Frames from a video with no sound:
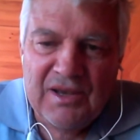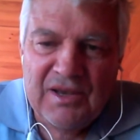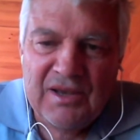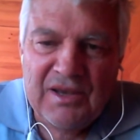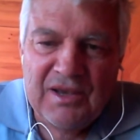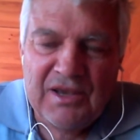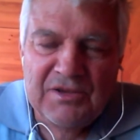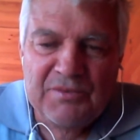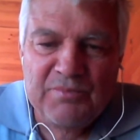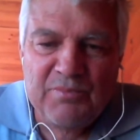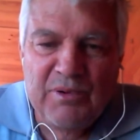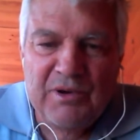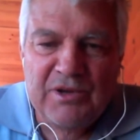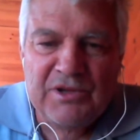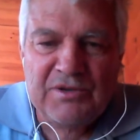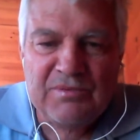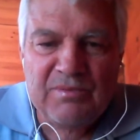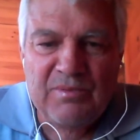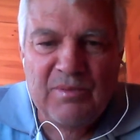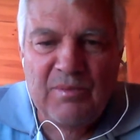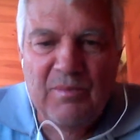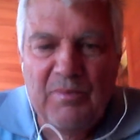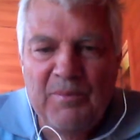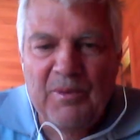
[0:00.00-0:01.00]
His
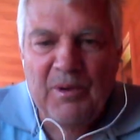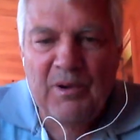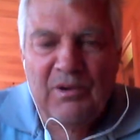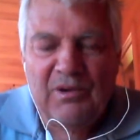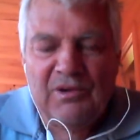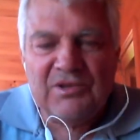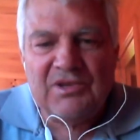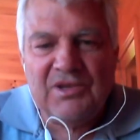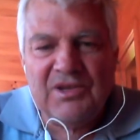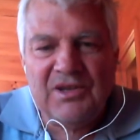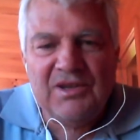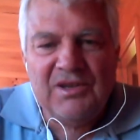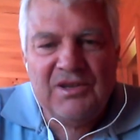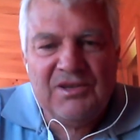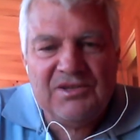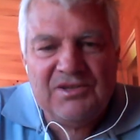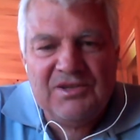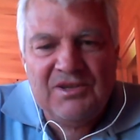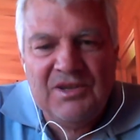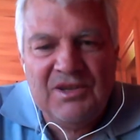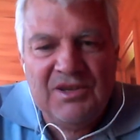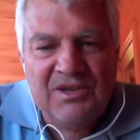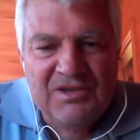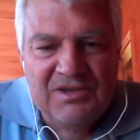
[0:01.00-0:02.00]
principal policy
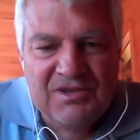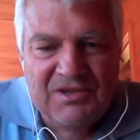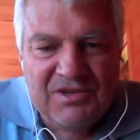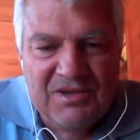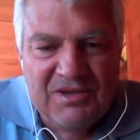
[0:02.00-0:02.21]
is